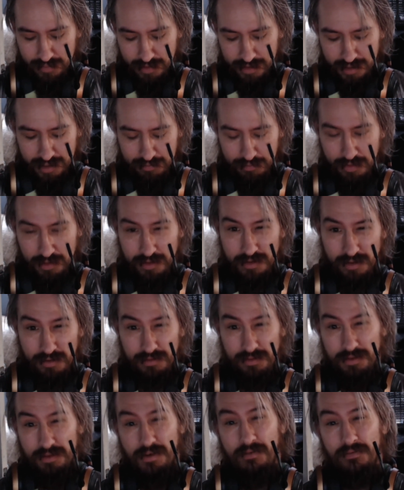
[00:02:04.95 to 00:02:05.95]
but this book
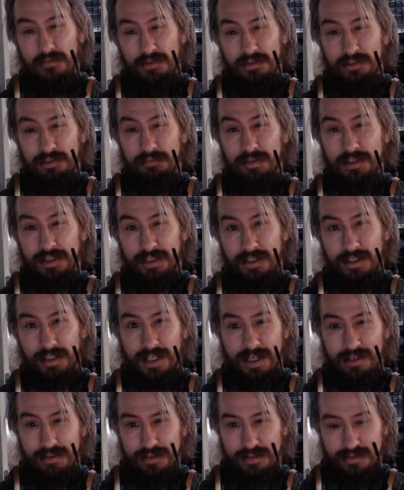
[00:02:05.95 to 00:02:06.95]
goes over a little bit on
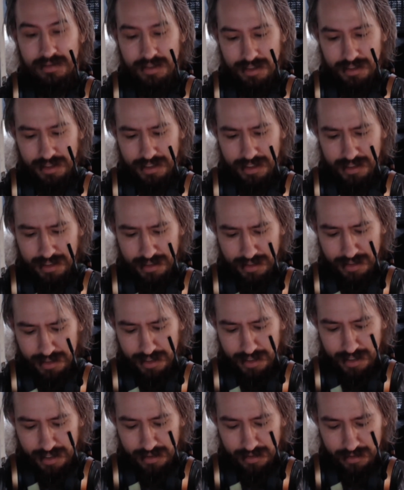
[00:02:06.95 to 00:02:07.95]
how you can
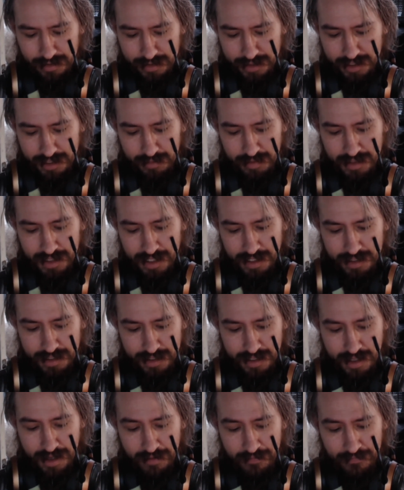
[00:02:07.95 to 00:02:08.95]
learn some of that
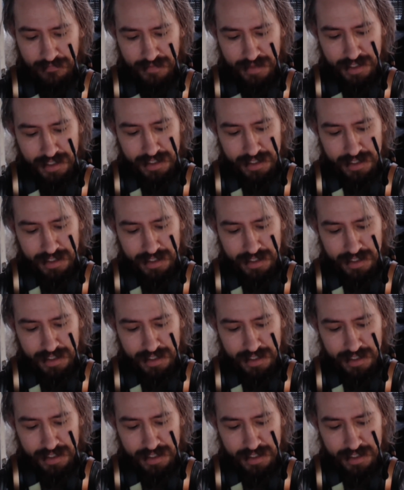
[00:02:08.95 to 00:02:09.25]
stuff.